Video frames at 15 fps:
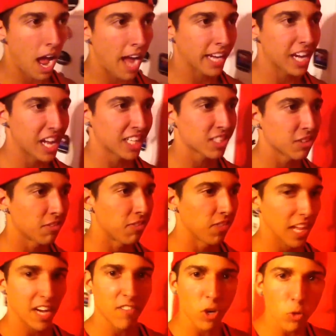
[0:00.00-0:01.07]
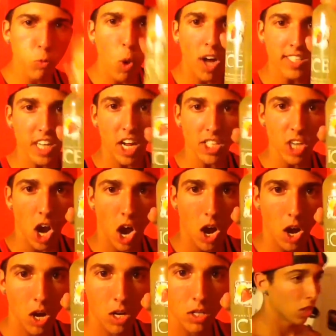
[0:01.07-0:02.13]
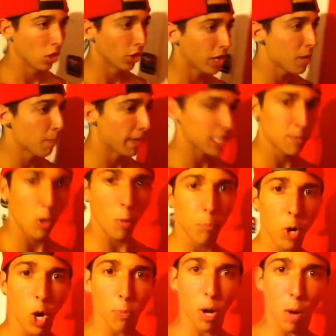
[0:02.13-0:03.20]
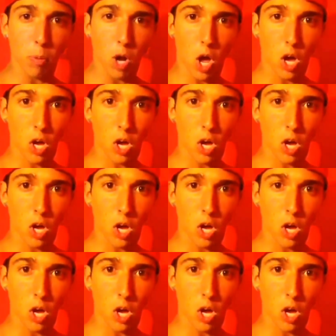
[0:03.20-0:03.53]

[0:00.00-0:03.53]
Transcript: I got some flavored watata. Look at my small bra bra bra.